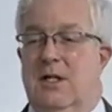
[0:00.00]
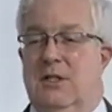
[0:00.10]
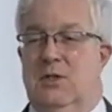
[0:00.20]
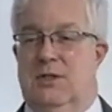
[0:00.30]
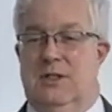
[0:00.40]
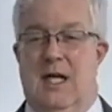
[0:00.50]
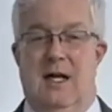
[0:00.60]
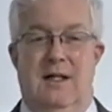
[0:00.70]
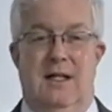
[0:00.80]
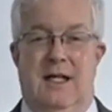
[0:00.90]
to
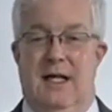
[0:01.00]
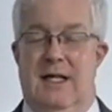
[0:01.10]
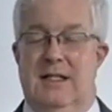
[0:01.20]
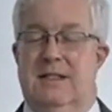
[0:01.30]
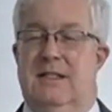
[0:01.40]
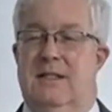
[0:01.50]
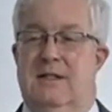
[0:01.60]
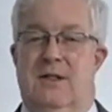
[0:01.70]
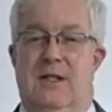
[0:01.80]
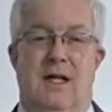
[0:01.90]
settle the case
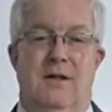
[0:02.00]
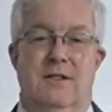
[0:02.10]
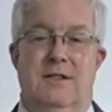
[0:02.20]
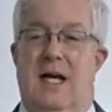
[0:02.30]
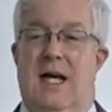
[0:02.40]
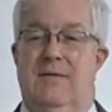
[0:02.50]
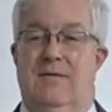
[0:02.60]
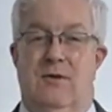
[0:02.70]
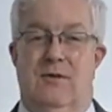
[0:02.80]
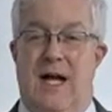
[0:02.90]
to the other side
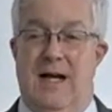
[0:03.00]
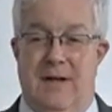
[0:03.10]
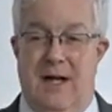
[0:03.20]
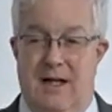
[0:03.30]
for $5.